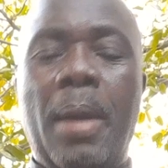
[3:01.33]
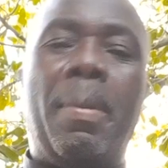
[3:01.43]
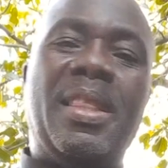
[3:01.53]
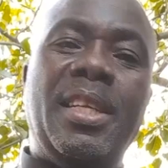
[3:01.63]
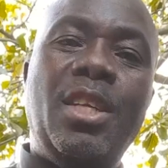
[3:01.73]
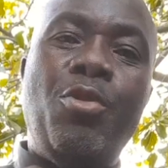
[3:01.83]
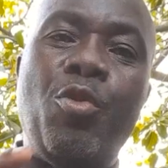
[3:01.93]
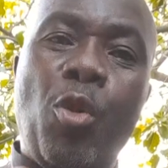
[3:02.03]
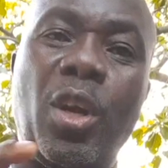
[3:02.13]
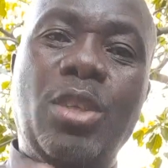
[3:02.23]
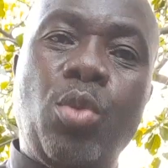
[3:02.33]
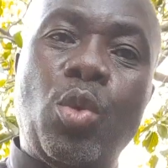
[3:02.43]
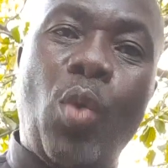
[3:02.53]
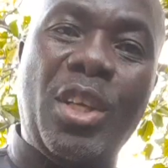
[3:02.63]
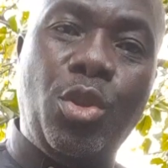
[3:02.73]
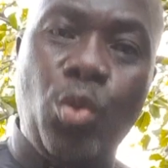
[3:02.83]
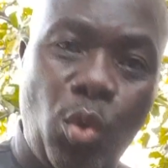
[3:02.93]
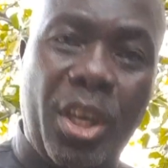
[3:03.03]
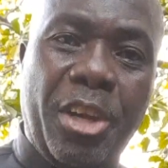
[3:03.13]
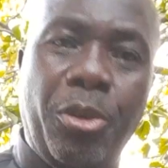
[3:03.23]
But then if you focus on what you
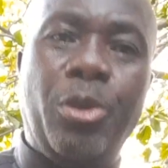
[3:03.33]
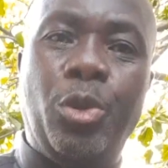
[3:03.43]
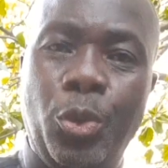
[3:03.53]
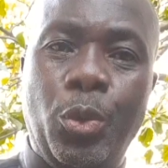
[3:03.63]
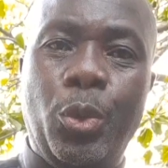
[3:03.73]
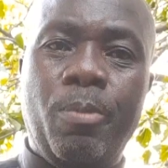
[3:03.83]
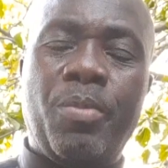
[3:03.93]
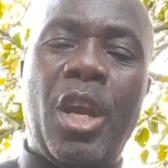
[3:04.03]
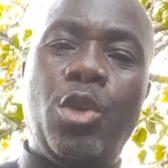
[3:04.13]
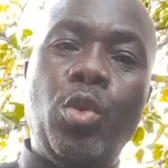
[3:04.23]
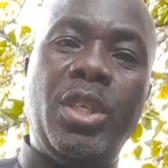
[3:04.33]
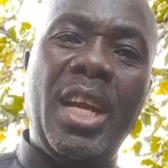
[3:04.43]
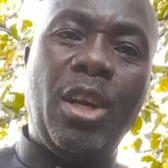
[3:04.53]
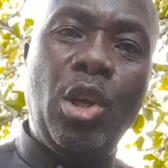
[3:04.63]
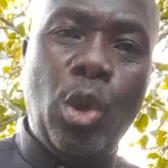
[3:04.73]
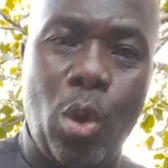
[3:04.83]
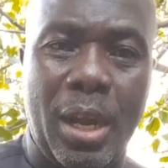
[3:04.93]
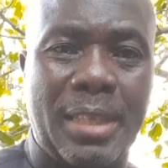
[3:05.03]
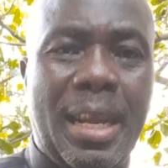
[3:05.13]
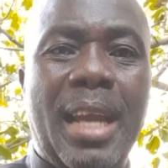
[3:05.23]
cannot do, you take
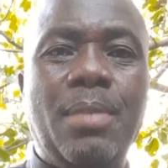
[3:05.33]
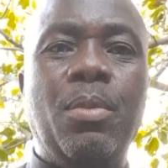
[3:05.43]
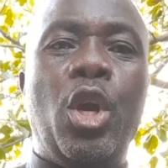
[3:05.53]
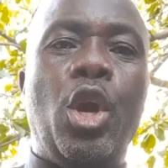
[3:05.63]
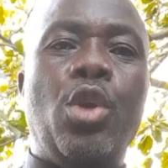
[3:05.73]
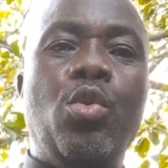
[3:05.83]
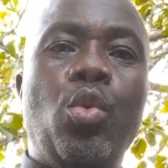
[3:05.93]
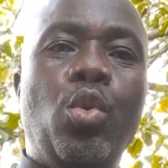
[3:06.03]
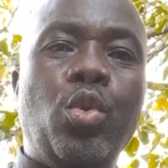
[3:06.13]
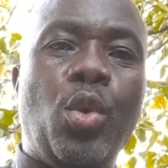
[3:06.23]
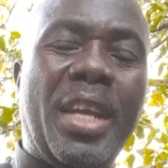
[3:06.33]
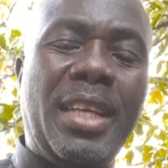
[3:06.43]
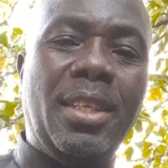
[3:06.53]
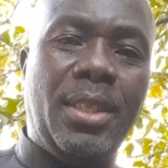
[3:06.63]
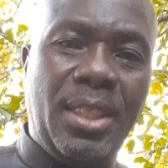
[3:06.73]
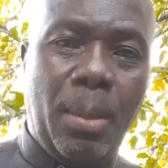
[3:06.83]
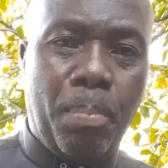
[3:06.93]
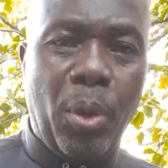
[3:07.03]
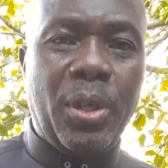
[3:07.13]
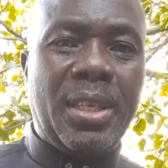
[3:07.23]
longer time, you get
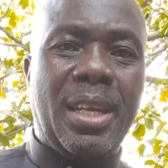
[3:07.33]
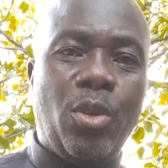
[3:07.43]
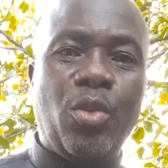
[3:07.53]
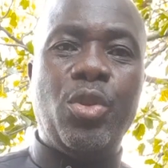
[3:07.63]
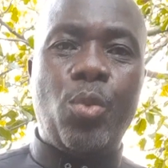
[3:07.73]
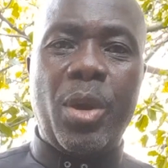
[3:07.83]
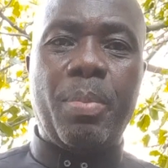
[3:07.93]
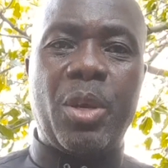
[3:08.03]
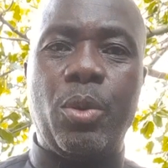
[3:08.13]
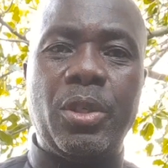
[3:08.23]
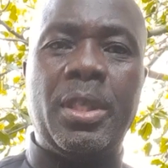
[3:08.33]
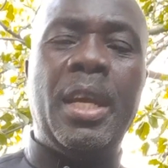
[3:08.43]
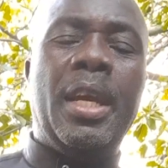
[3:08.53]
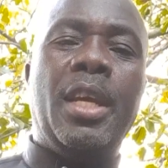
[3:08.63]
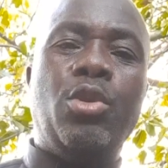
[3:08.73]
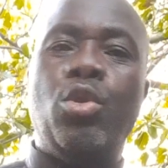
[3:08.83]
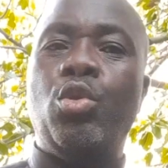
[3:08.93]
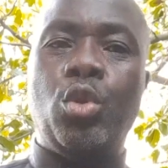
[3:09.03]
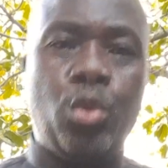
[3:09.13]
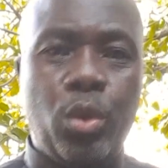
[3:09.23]
disappointed along the way because
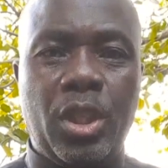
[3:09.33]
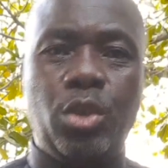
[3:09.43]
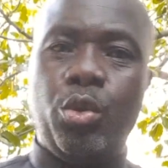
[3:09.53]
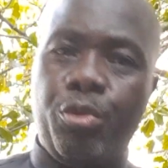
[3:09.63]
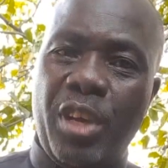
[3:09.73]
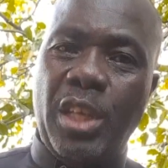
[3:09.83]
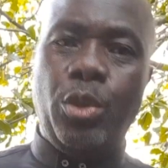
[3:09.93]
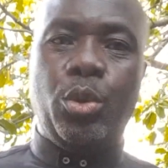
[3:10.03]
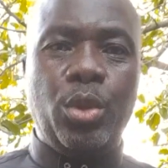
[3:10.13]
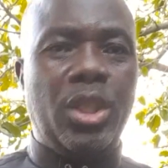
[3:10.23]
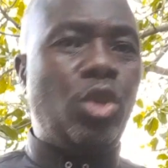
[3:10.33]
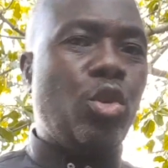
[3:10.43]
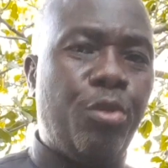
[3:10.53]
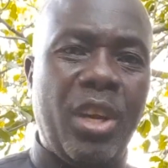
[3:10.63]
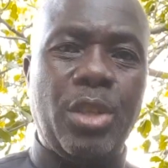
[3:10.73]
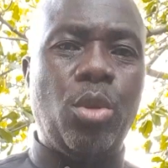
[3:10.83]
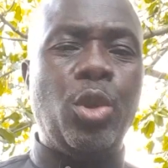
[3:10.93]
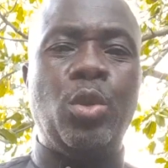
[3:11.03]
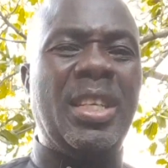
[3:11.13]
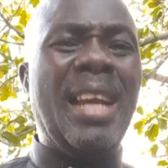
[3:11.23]
you do this, you fail, you do this, you fail. So
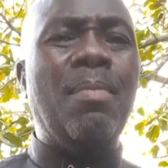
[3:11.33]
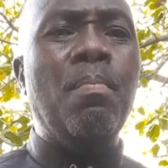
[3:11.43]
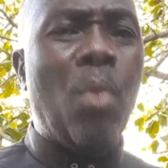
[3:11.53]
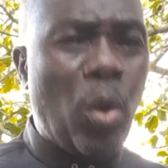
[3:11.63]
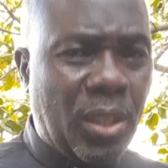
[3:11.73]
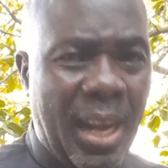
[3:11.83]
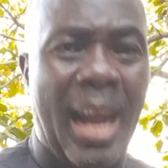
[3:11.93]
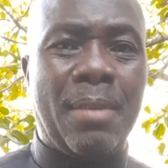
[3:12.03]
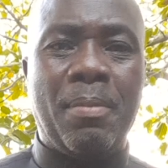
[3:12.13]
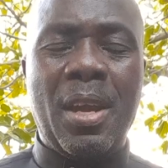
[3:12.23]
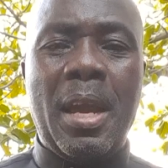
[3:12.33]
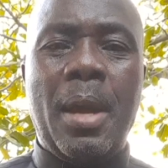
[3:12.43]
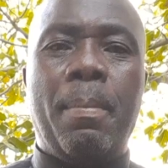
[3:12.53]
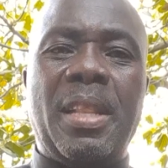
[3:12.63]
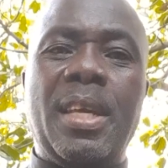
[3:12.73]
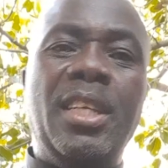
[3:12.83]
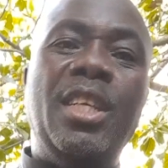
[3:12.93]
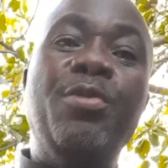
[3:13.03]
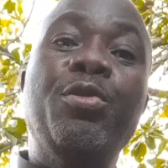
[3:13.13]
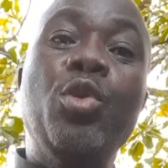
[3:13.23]
you take more time. But then
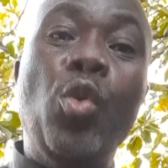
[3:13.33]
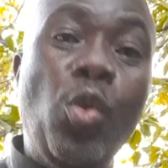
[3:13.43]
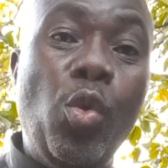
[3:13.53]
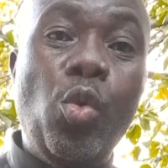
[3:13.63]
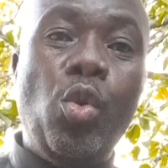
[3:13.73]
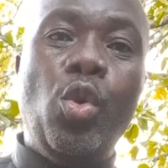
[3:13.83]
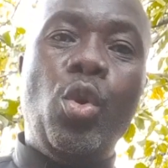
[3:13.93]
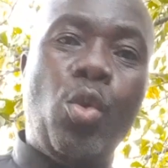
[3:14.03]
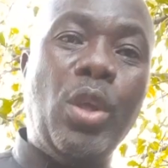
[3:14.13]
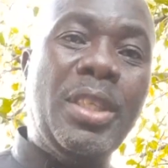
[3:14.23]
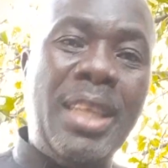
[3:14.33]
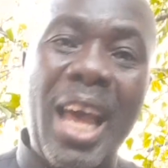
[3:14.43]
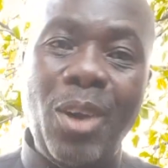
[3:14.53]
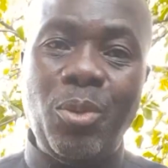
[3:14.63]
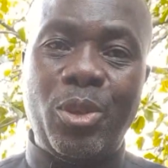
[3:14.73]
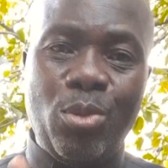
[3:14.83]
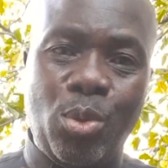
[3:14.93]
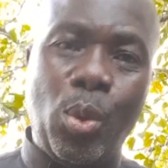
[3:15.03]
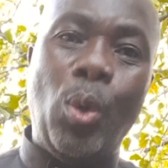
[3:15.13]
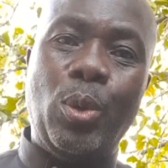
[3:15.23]
if you consult
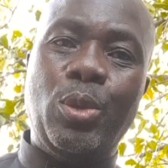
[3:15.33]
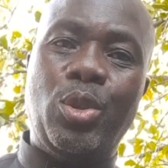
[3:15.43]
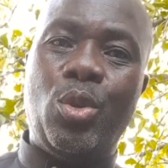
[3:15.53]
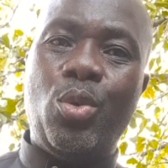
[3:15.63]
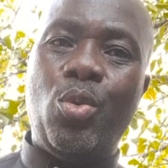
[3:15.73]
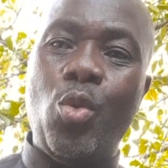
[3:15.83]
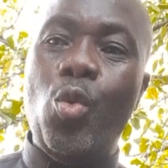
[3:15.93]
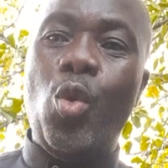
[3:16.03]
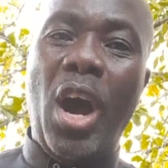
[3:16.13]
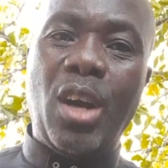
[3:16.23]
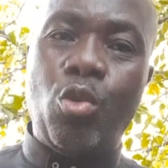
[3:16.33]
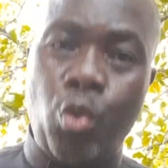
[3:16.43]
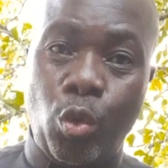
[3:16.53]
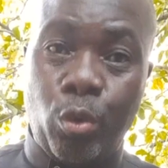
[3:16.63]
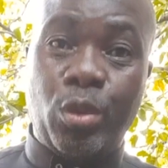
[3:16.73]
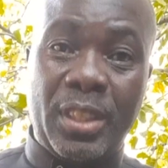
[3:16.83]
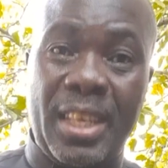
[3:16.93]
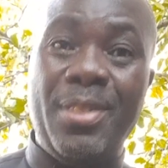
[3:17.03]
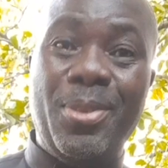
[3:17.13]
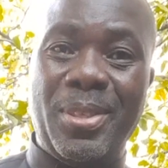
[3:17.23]
those who are gurus
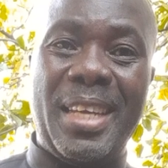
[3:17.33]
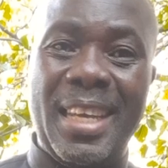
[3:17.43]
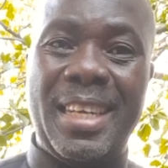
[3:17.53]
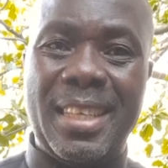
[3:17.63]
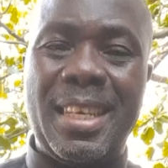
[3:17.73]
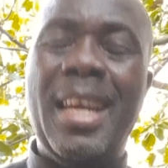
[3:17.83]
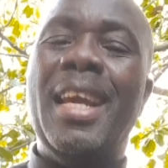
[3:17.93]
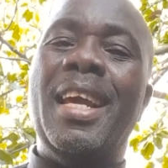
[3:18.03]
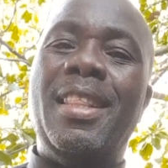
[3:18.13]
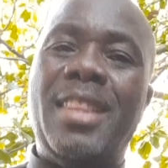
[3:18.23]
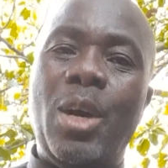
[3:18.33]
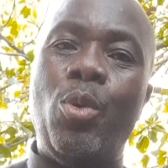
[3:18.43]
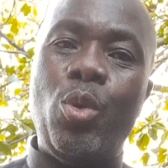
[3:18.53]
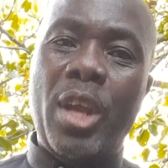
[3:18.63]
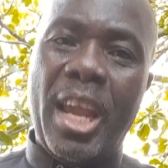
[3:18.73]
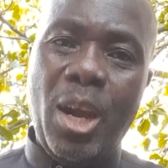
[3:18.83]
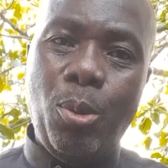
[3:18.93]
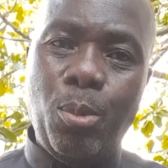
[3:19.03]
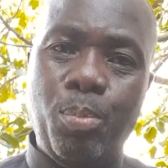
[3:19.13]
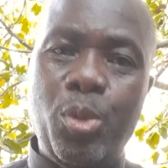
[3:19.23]
in those areas, they will
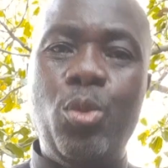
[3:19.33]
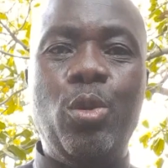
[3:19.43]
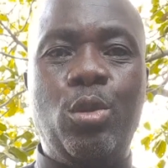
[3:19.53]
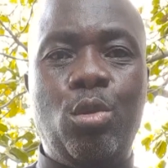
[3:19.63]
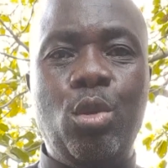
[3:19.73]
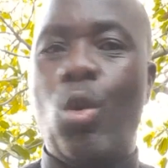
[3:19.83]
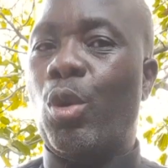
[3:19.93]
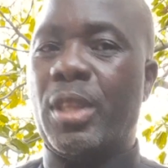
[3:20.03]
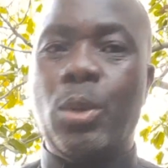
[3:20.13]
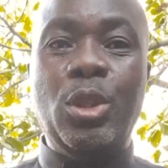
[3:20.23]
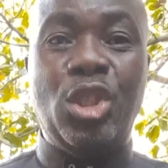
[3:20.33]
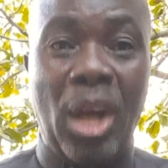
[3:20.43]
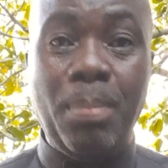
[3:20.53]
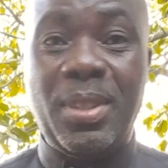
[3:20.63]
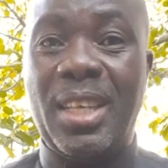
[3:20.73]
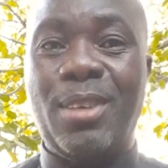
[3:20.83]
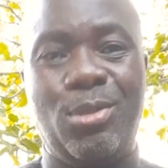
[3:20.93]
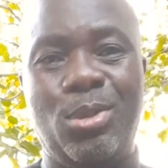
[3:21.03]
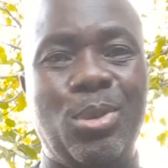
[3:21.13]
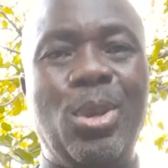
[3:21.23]
help you or they will jumpstart
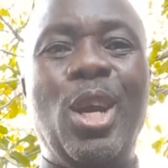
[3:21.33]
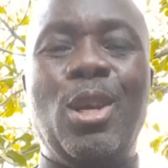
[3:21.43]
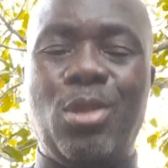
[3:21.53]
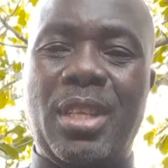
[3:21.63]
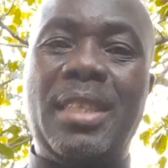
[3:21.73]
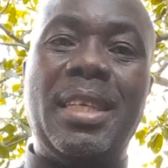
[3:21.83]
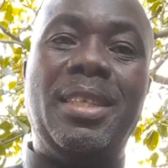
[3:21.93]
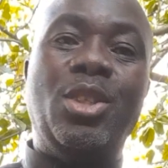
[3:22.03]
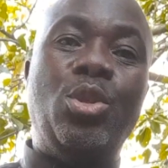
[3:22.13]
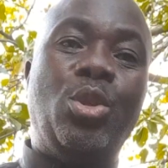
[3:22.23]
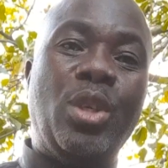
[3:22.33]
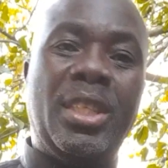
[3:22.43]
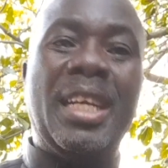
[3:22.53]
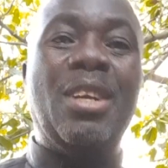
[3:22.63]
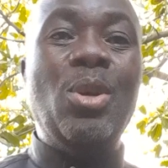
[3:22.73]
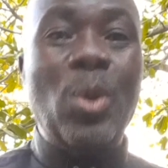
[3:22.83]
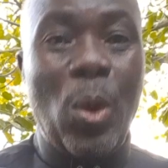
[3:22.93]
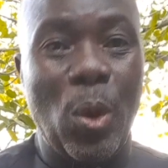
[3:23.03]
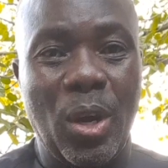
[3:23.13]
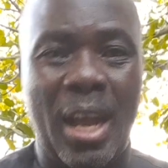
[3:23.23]
you so that at least you don't take
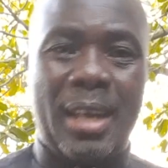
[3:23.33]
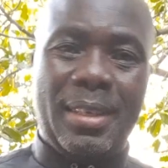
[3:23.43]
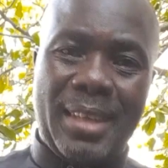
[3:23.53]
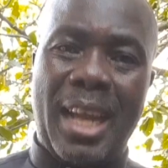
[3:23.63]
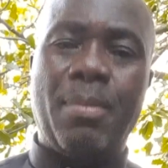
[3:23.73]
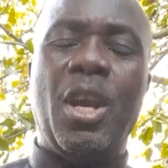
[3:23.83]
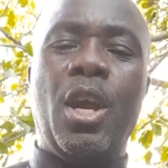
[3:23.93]
longer time.